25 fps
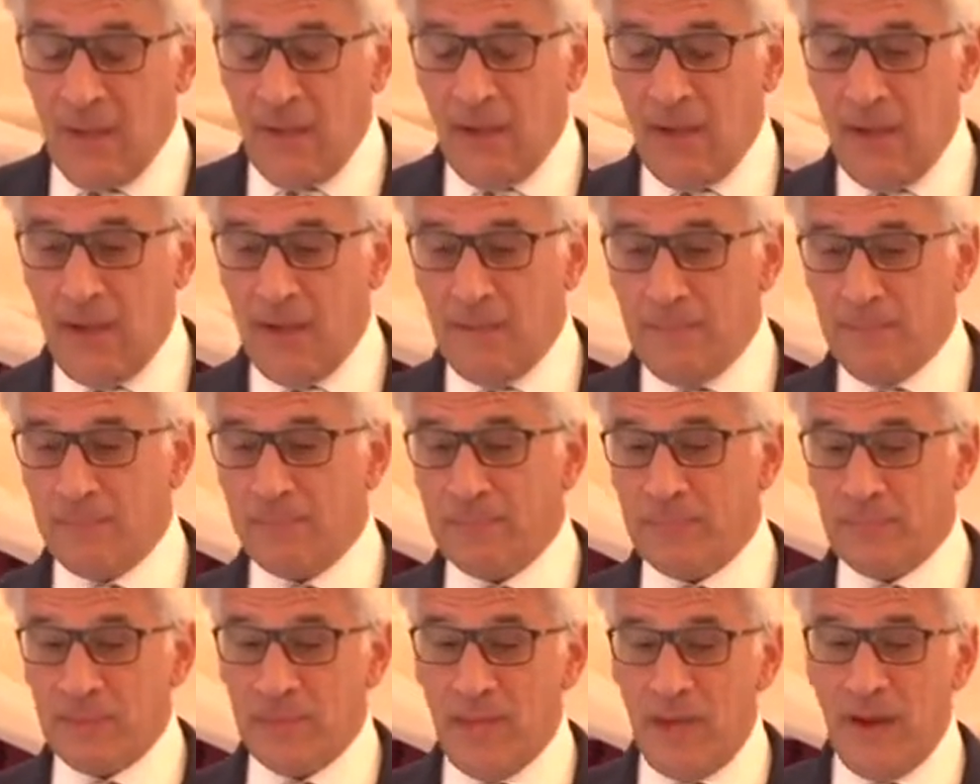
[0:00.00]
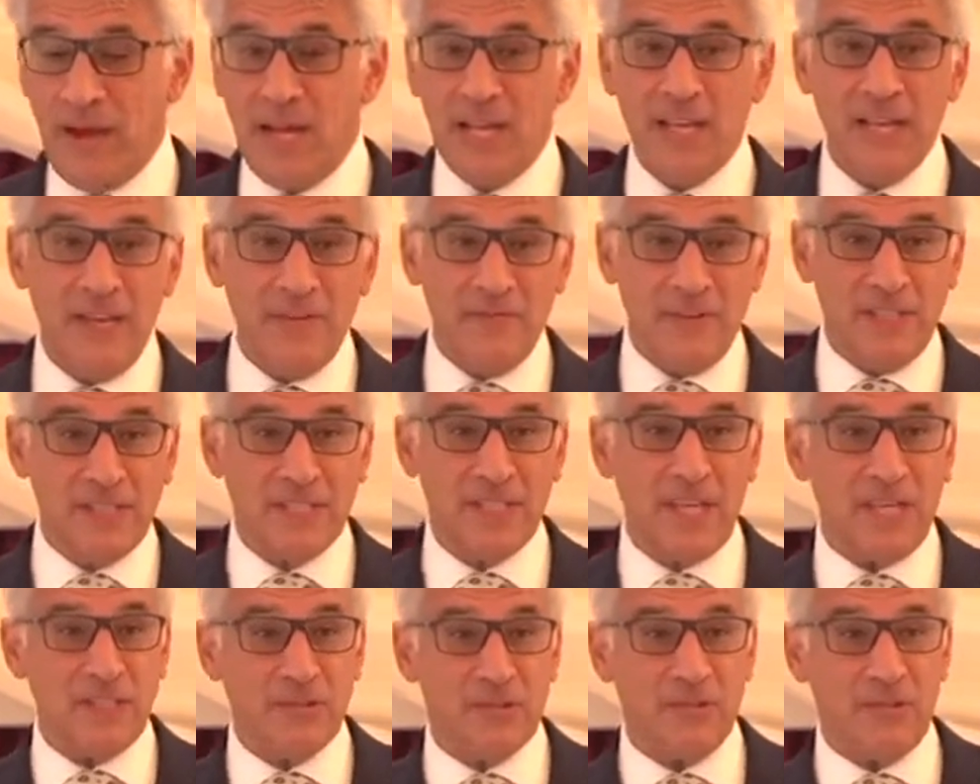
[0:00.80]
I live in
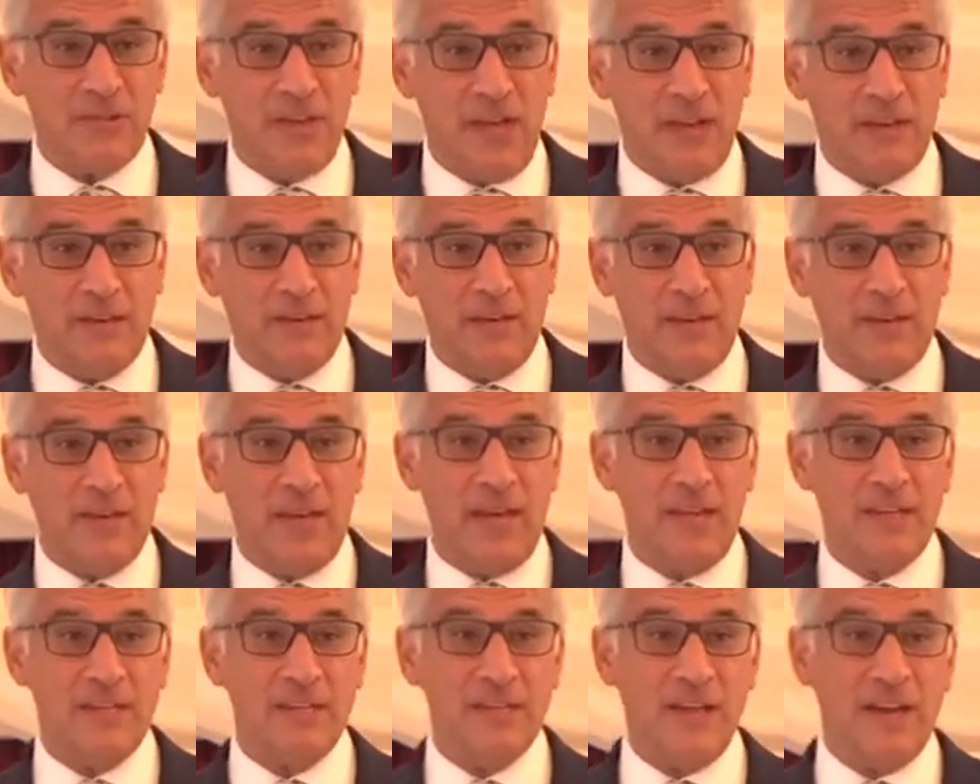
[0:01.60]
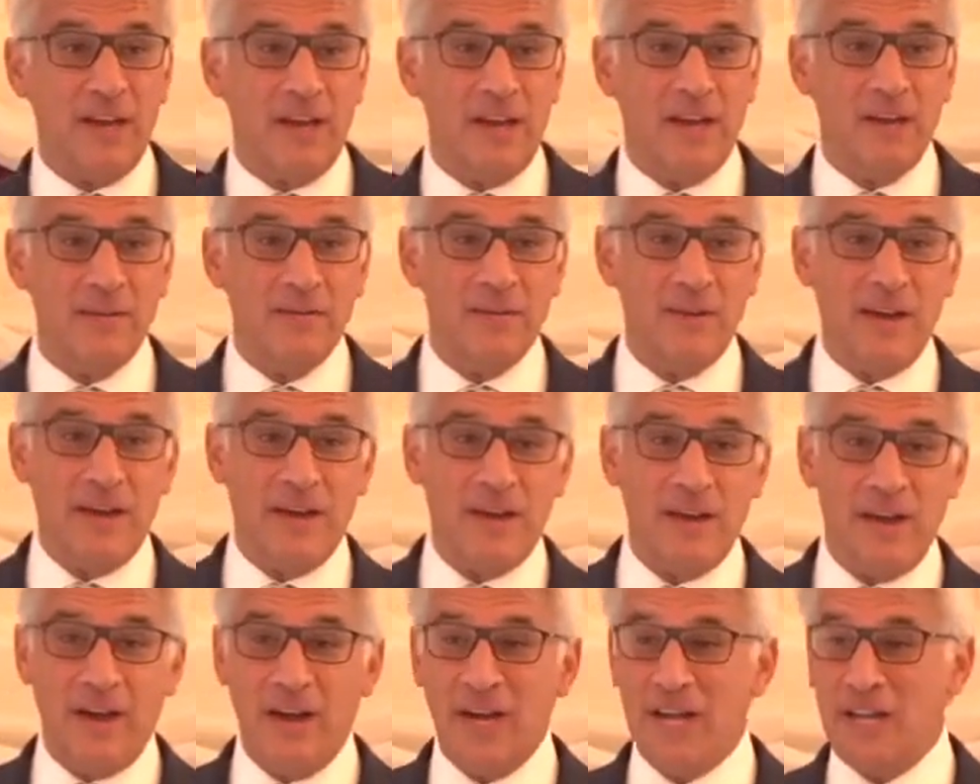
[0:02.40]
central London and
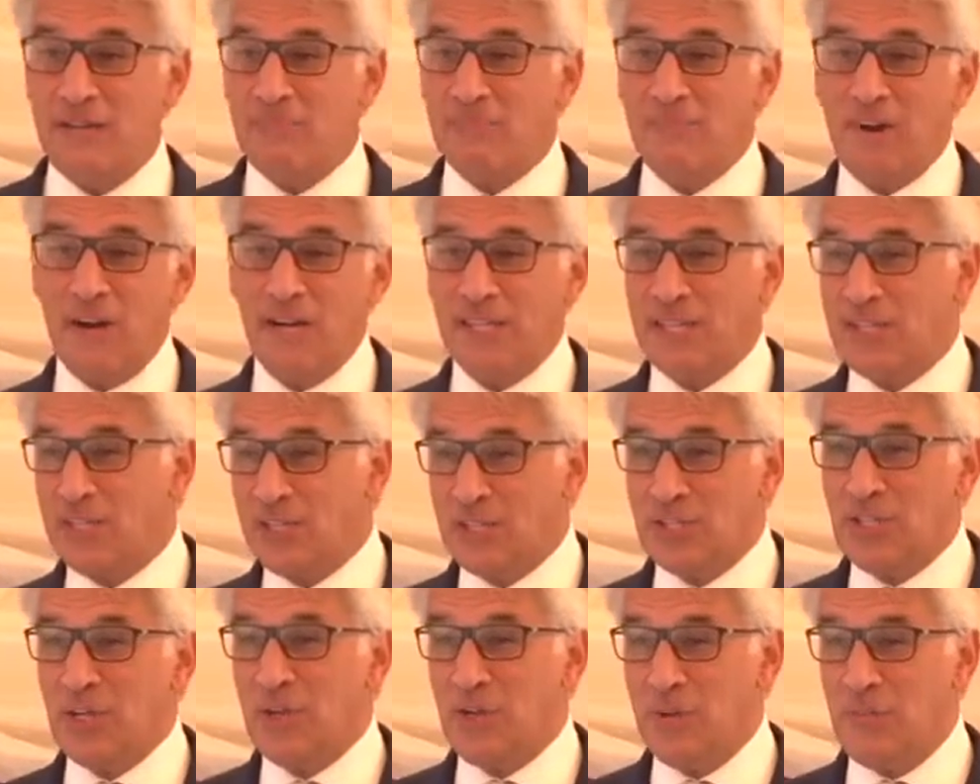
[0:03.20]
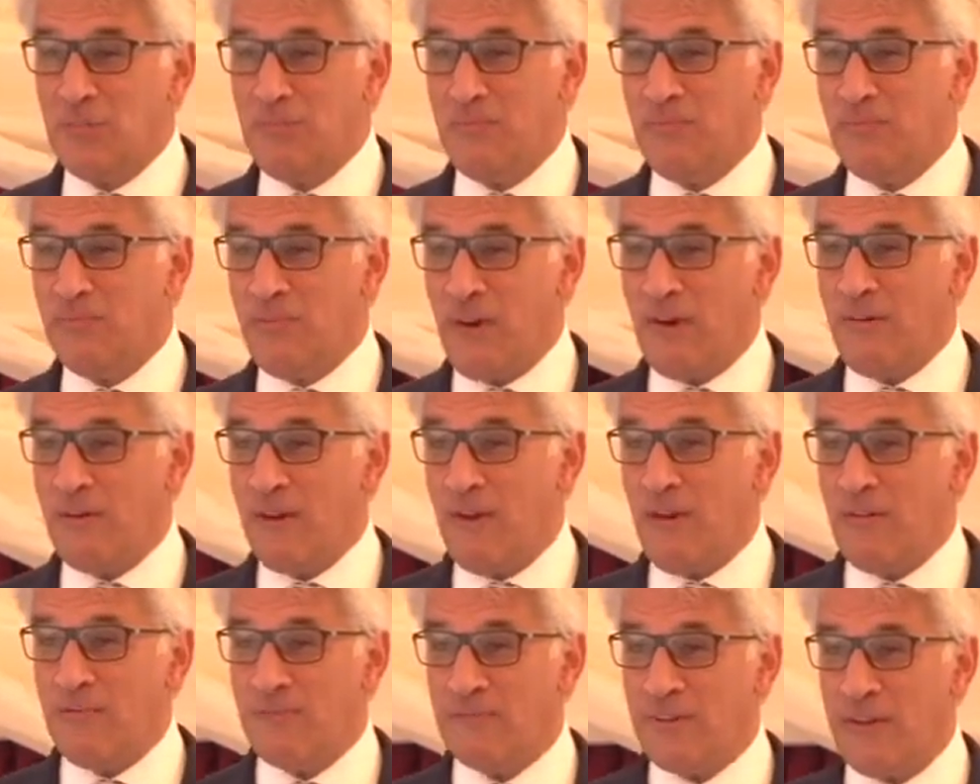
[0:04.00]
I ride the tube very
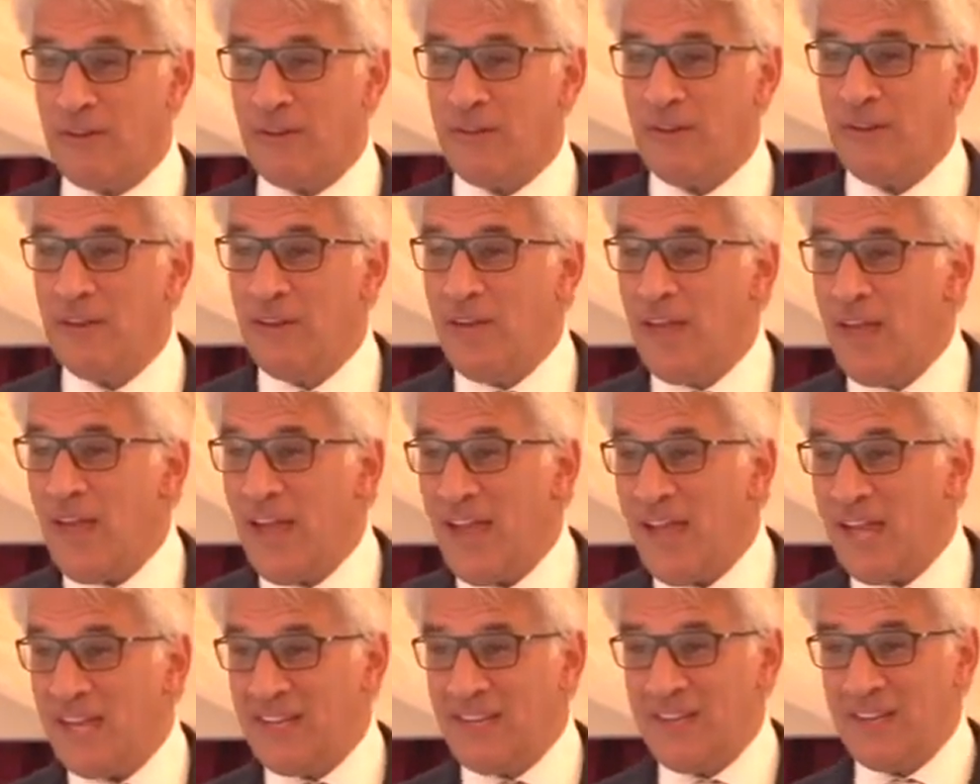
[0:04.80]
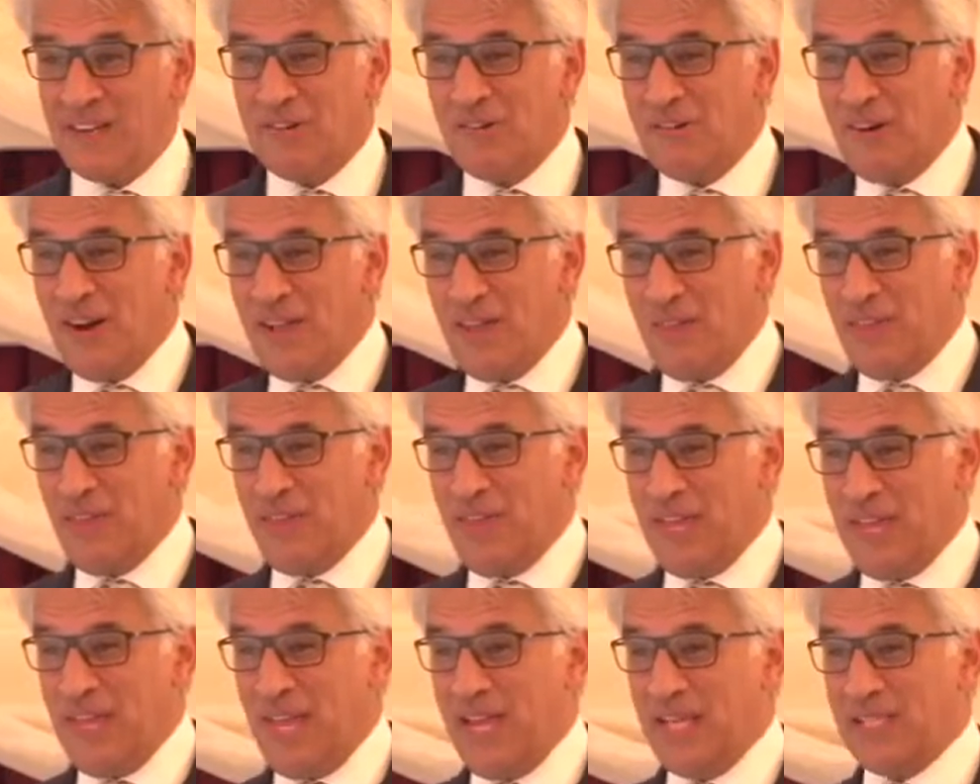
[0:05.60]
often. And the great
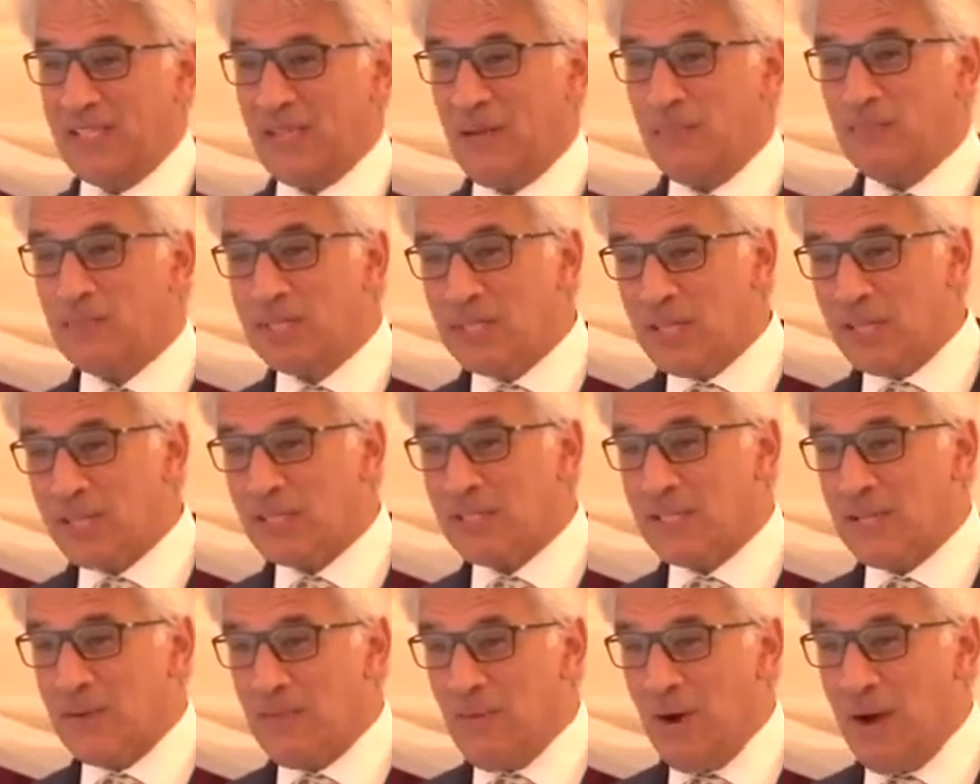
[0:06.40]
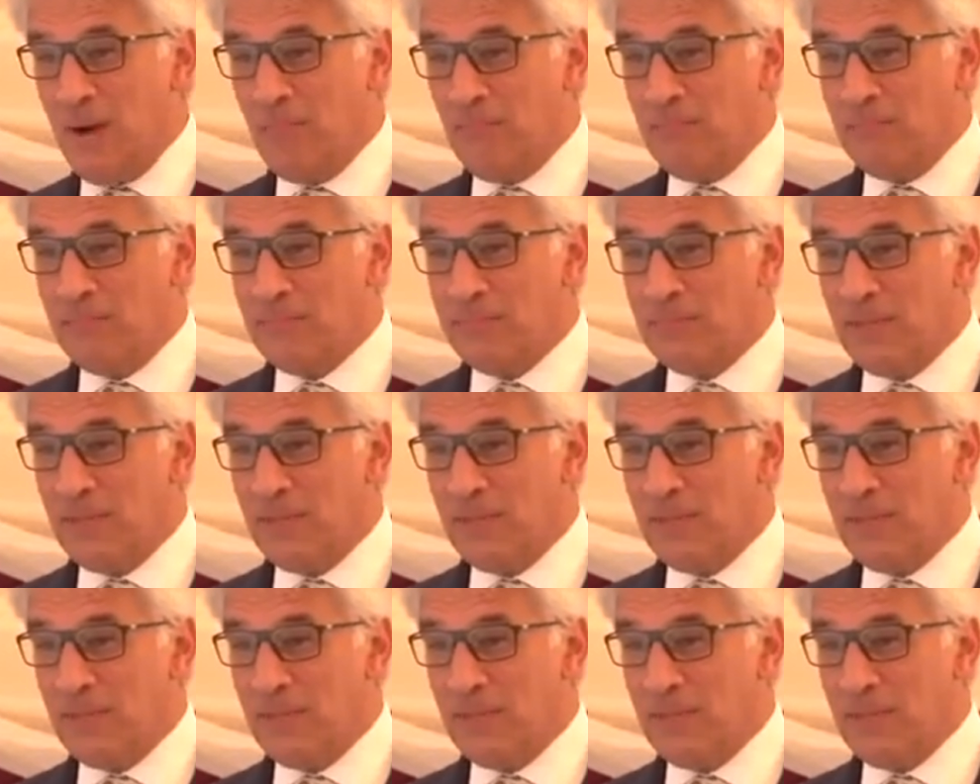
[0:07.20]
thing is I'm 61.